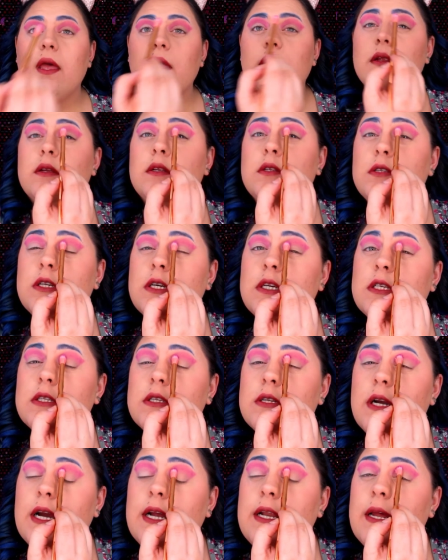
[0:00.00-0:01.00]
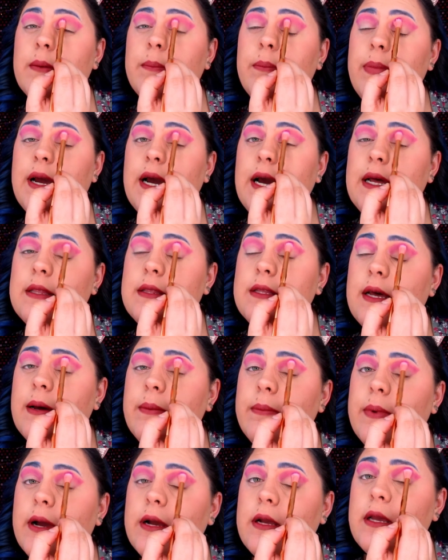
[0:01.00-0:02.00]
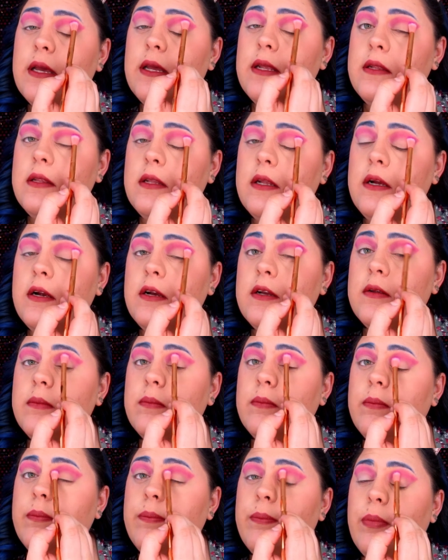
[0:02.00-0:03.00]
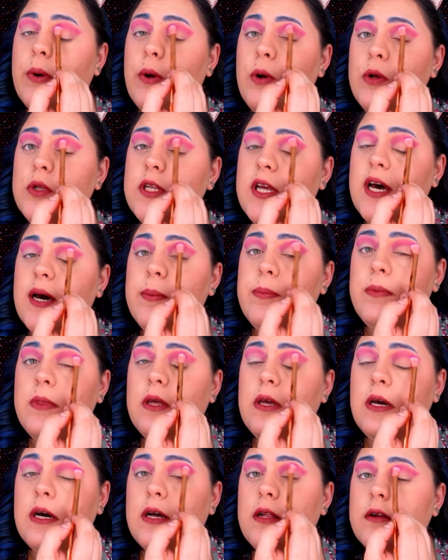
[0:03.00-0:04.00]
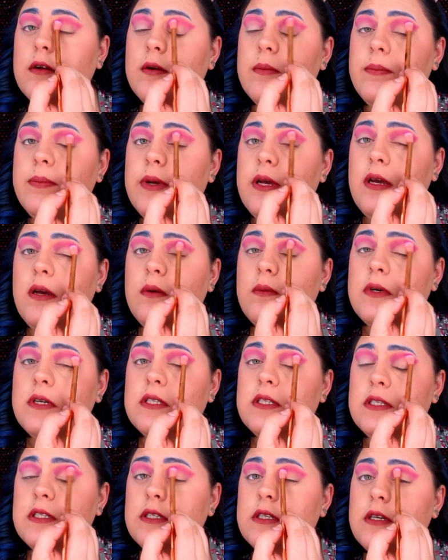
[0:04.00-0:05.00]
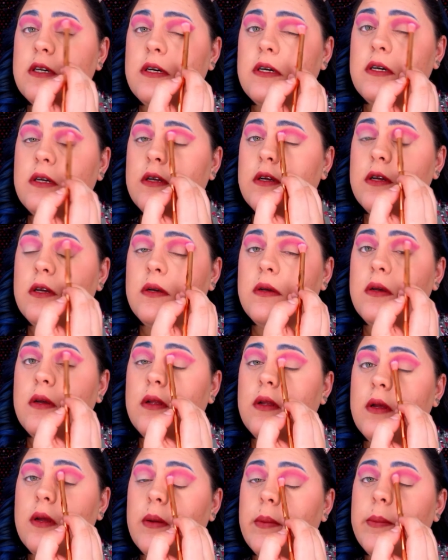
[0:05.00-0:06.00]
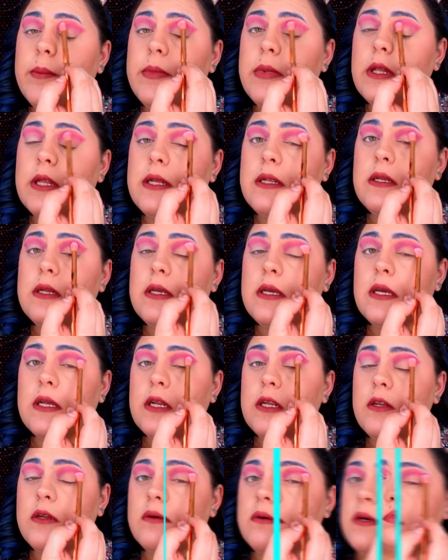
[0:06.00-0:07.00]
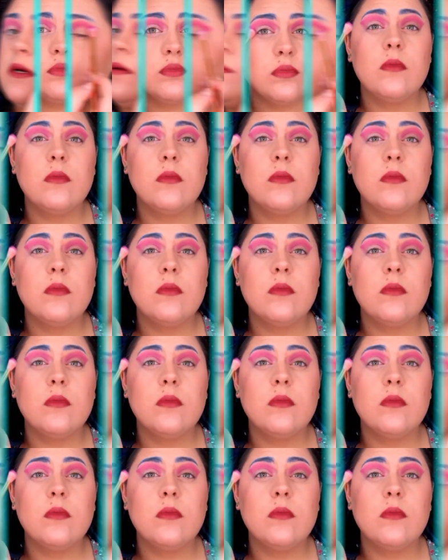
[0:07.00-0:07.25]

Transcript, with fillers: and just try to pat that back in there to bold up the color a bit while still blending it into it.